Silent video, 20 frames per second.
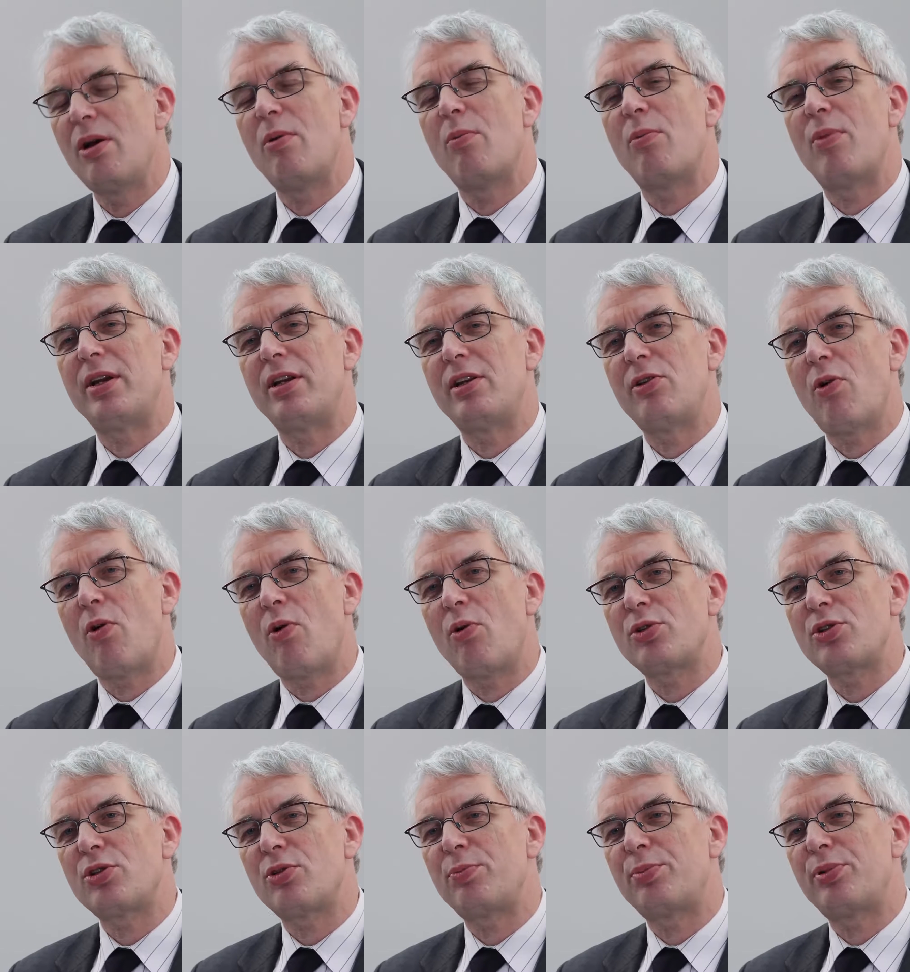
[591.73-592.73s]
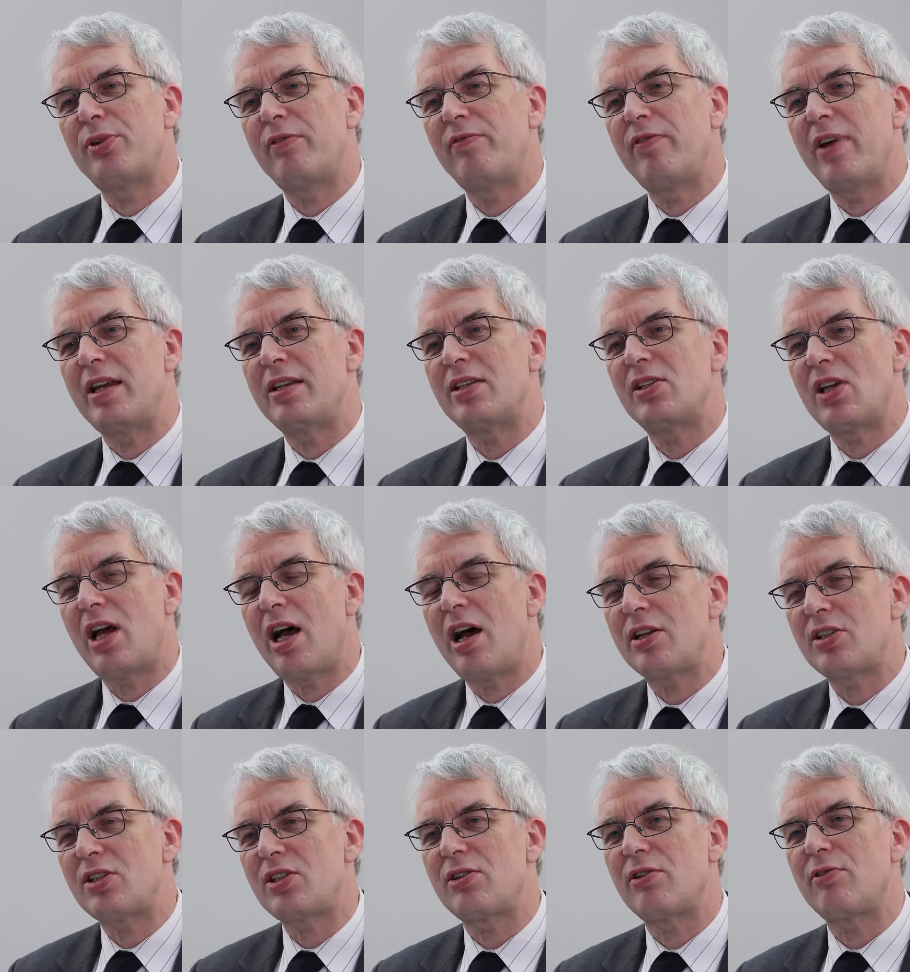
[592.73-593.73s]
but it also prevents
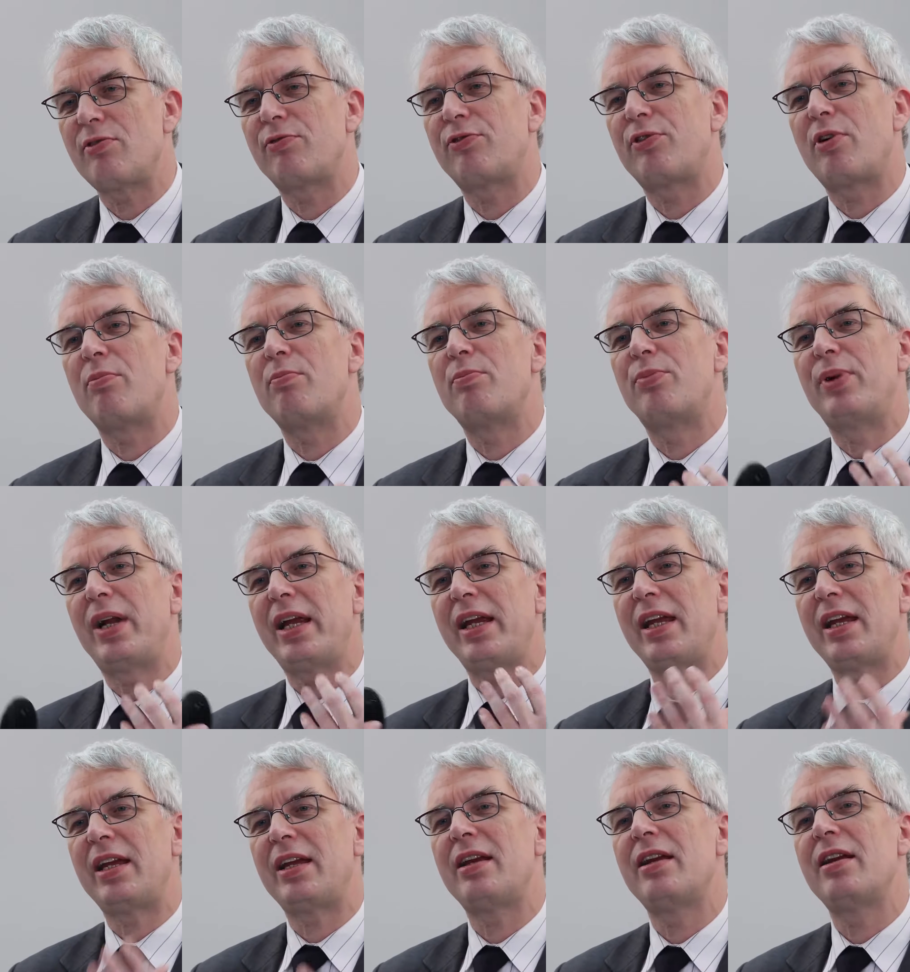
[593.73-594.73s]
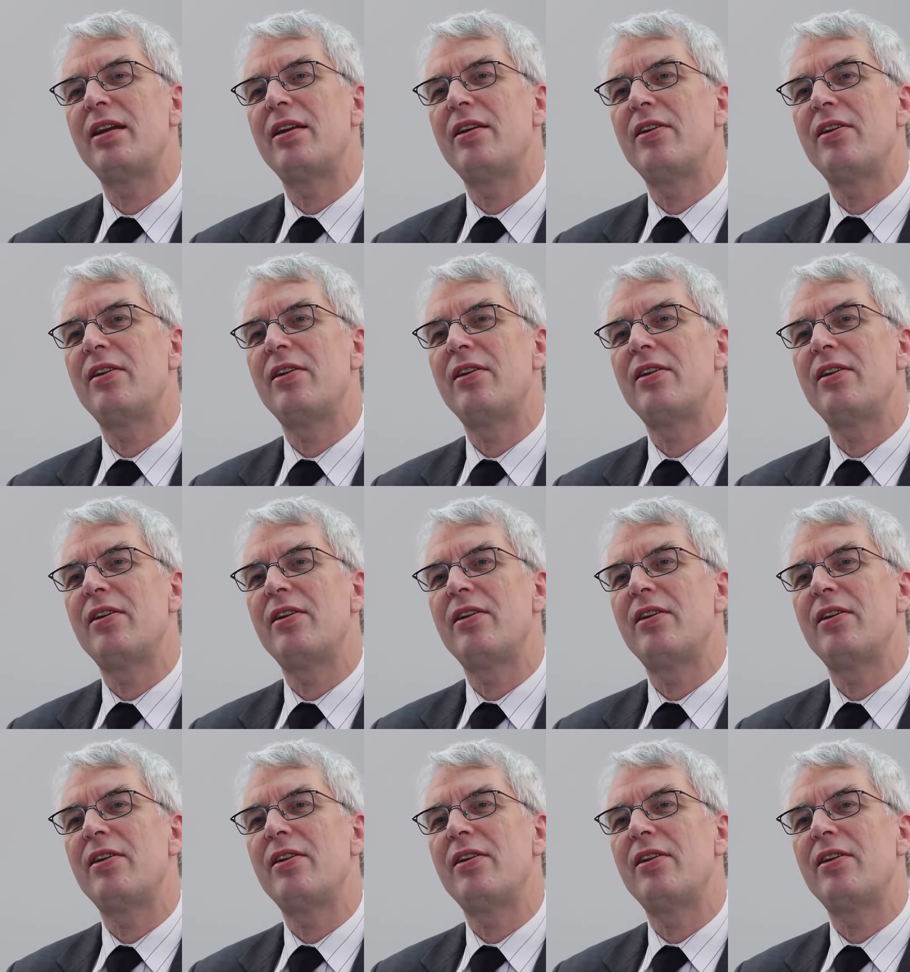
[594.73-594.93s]
us from bringing